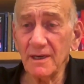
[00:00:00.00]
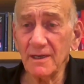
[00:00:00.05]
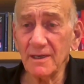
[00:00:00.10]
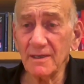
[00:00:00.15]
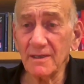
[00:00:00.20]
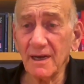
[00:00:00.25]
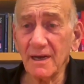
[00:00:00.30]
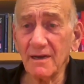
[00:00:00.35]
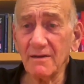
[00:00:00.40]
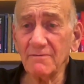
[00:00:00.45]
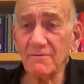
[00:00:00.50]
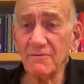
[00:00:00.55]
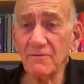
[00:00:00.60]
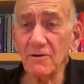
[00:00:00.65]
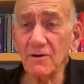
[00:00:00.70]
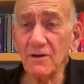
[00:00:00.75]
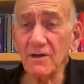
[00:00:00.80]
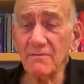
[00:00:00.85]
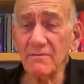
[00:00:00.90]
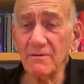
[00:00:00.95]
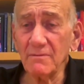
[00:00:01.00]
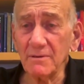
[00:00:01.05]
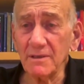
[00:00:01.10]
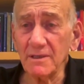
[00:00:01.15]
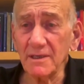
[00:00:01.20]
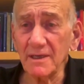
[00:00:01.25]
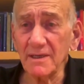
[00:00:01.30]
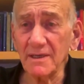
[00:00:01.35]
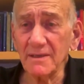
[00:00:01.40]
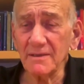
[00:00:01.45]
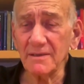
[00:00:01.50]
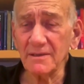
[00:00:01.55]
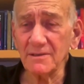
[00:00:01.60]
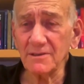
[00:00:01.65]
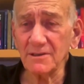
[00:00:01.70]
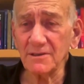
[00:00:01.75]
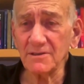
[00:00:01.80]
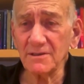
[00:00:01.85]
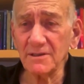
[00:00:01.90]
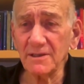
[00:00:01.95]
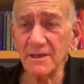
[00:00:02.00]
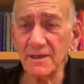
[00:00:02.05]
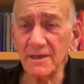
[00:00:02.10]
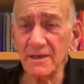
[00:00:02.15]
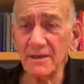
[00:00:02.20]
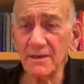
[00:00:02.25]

and unforgivable. And this is the